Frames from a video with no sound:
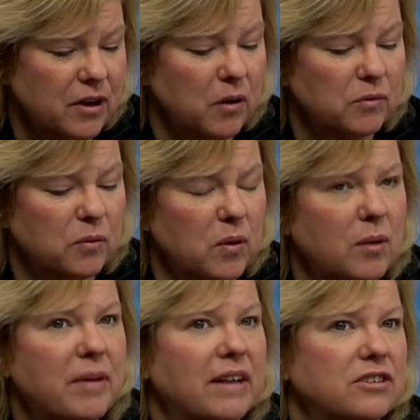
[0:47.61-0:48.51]
the
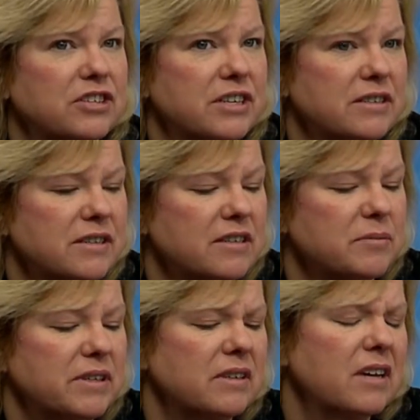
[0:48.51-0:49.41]
overall balance sheet
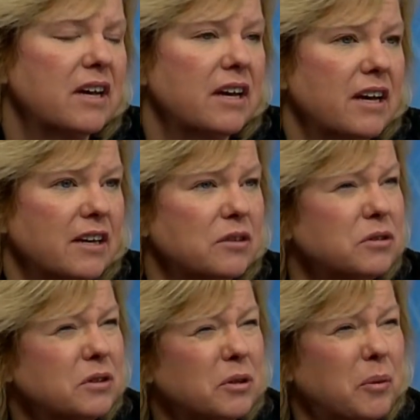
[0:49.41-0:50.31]
assessment
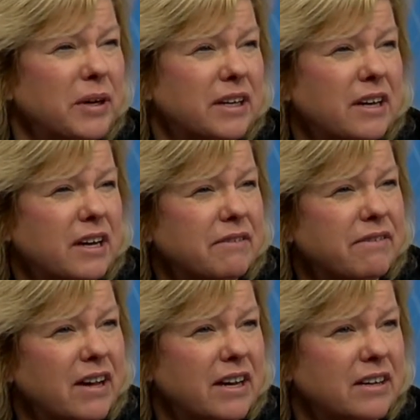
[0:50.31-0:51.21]
include liquidity and
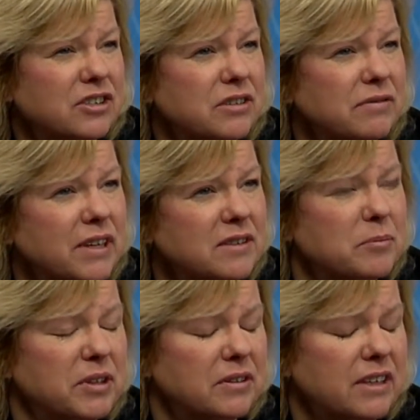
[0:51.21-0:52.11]
financial
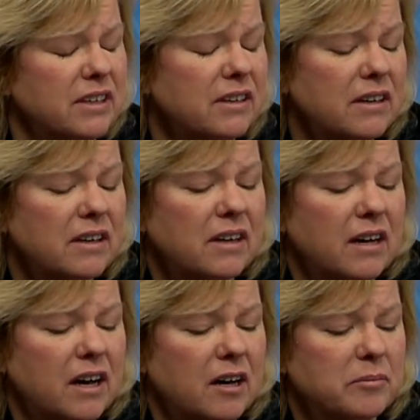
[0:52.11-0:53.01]
flexibility,
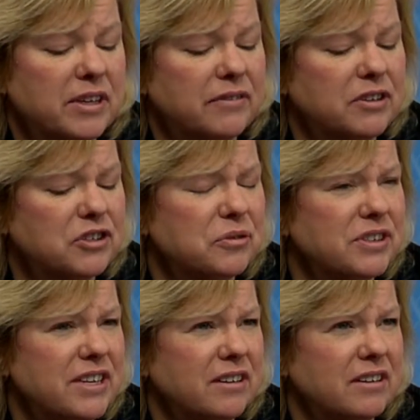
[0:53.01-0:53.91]
um, given the
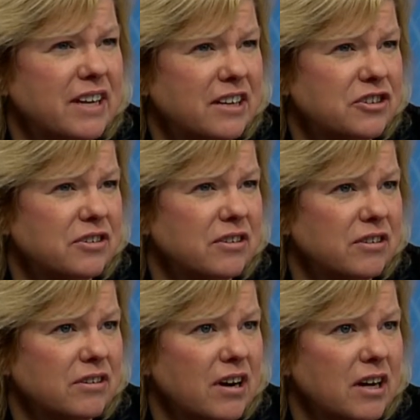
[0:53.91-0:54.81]
short tail
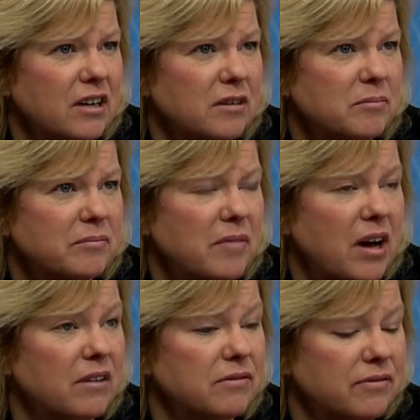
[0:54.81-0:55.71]
nature um,
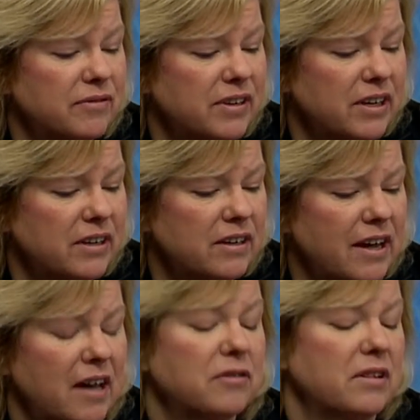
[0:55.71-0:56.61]
of the
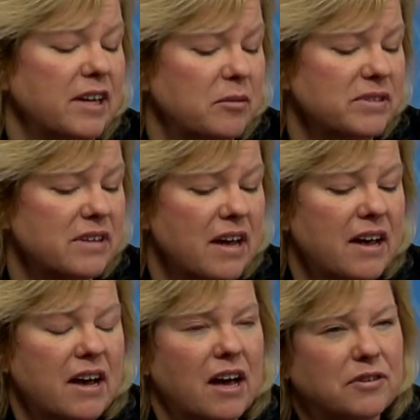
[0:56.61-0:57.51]
health claims,
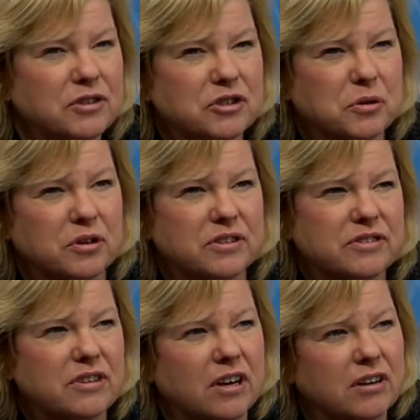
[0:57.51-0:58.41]
health
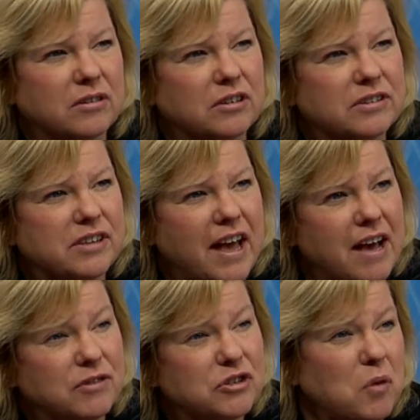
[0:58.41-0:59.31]
insurers are looked to
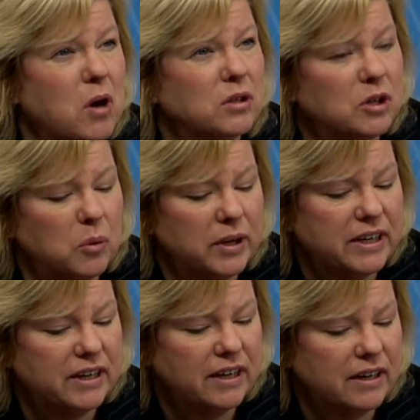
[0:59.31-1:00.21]
have strong
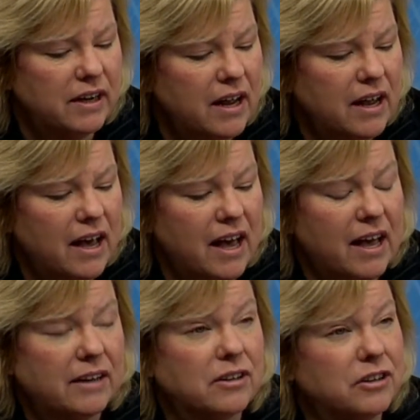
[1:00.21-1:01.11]
liquidity
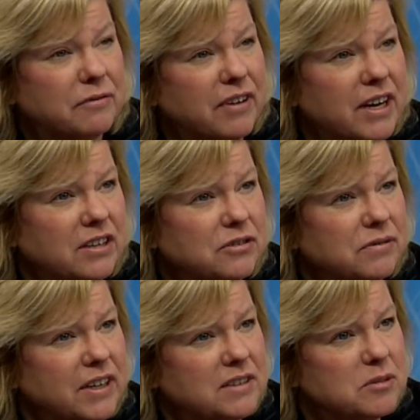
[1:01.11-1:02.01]
and good financial
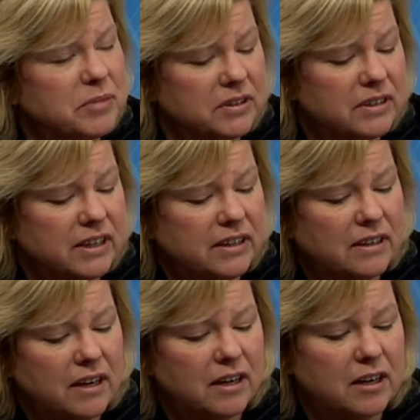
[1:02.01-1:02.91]

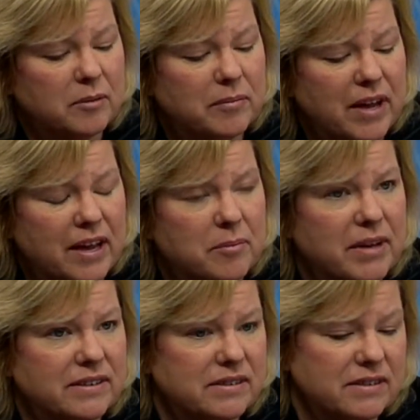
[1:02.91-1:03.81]
flexibility. Um, AM
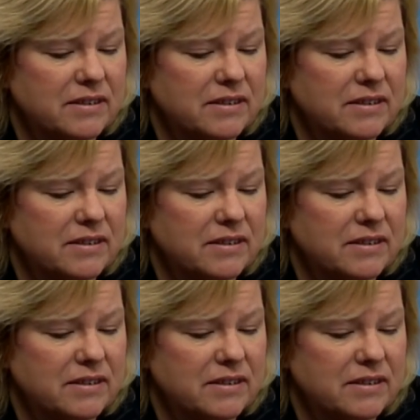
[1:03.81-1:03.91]
Best